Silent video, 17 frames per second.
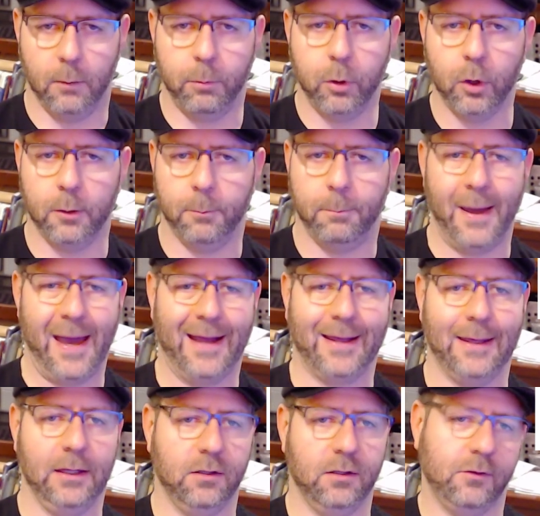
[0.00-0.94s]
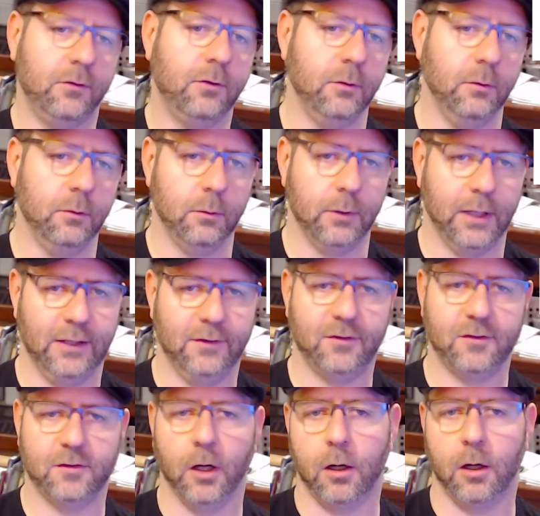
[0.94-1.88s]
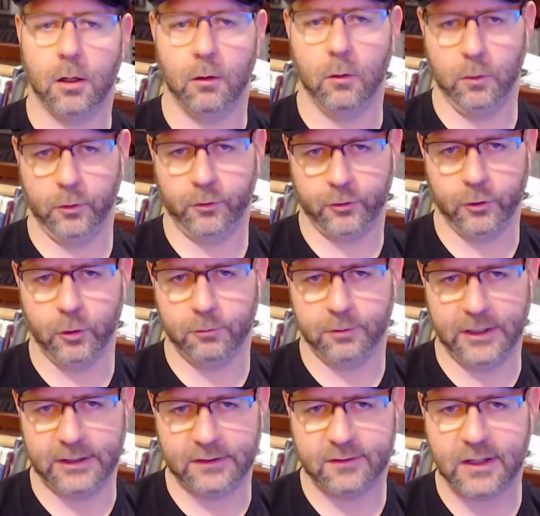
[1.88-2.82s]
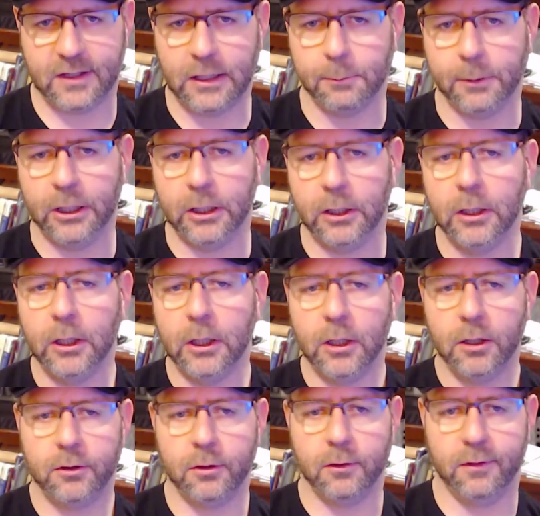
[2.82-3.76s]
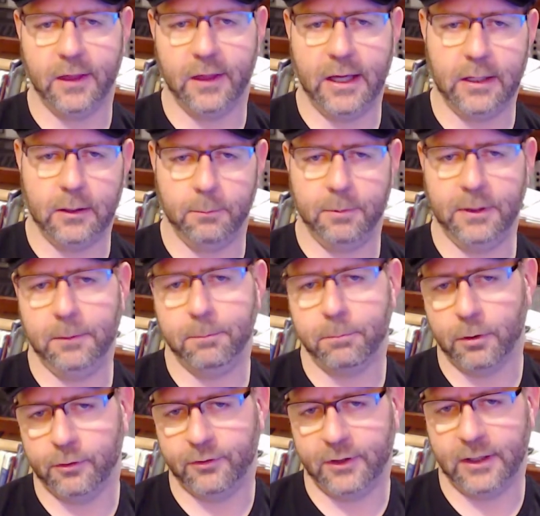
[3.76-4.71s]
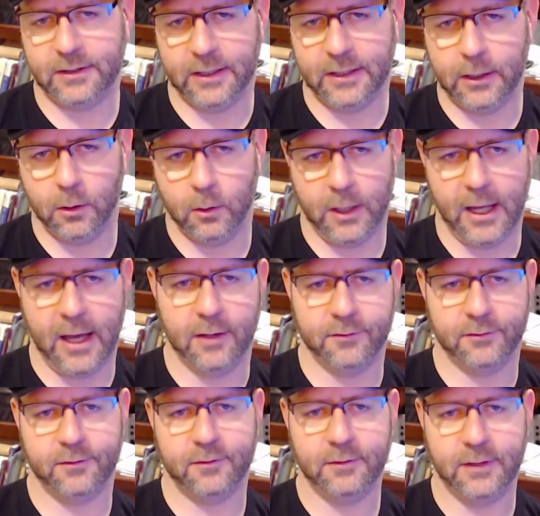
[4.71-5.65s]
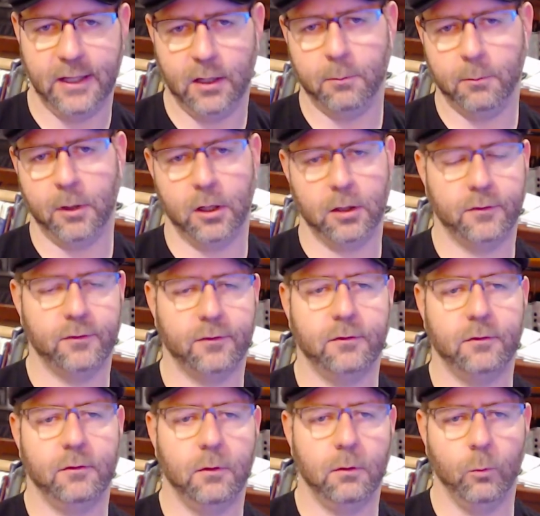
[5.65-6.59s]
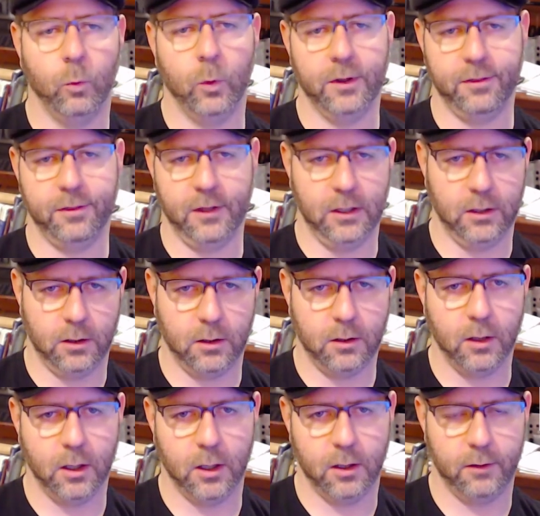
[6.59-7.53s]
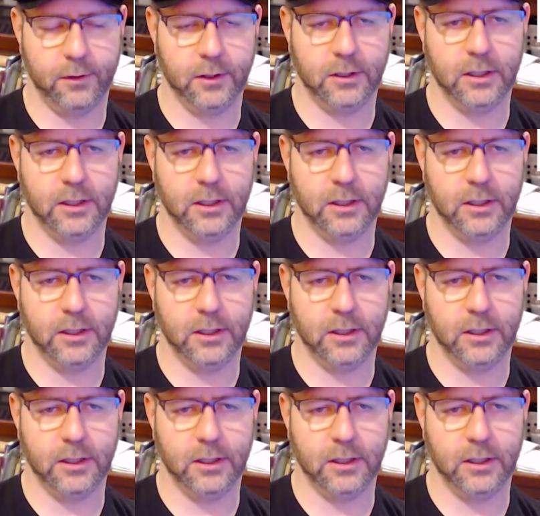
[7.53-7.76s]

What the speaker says: put back into a star or snowflake schema to then be presented out as data marts within the